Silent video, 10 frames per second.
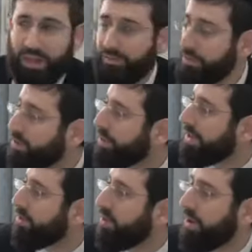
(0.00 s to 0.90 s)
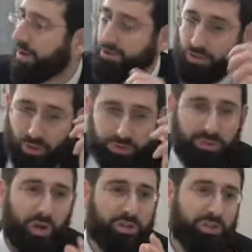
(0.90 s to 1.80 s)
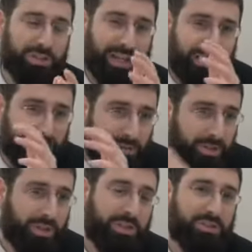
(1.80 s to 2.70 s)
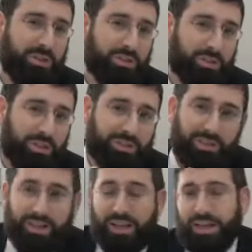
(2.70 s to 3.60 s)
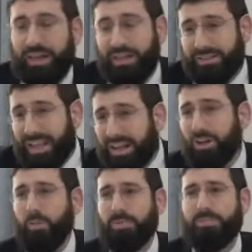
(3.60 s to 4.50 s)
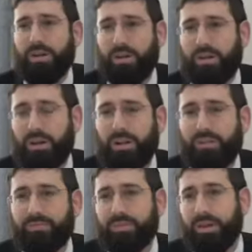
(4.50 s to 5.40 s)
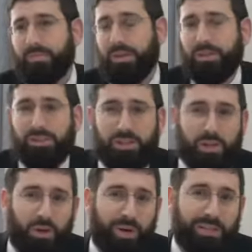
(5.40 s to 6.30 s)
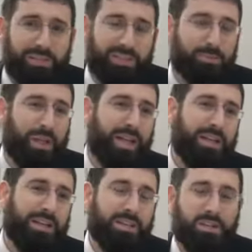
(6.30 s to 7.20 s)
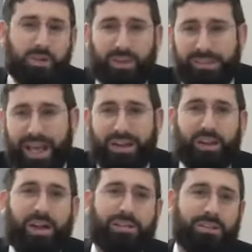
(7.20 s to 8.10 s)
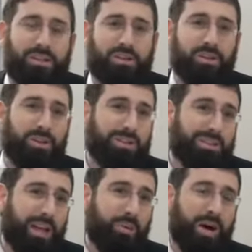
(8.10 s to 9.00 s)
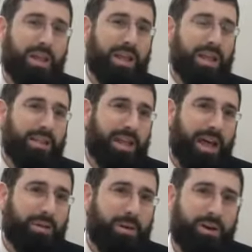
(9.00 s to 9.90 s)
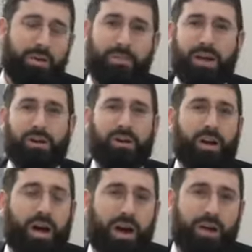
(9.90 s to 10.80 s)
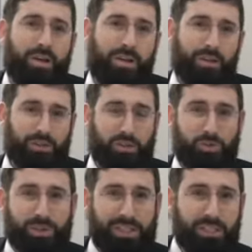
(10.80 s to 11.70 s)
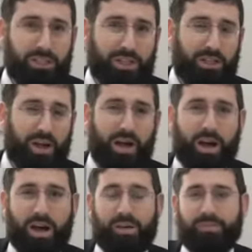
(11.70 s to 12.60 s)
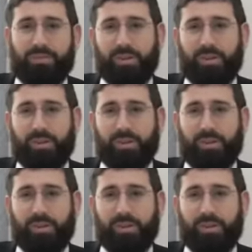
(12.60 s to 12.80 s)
If you win a war, two soldiers against a million soldiers, it's not an open miracle. Because you could always explain it, you could always analyze it, you could always say, well, they had a better, better uh, strategic uh,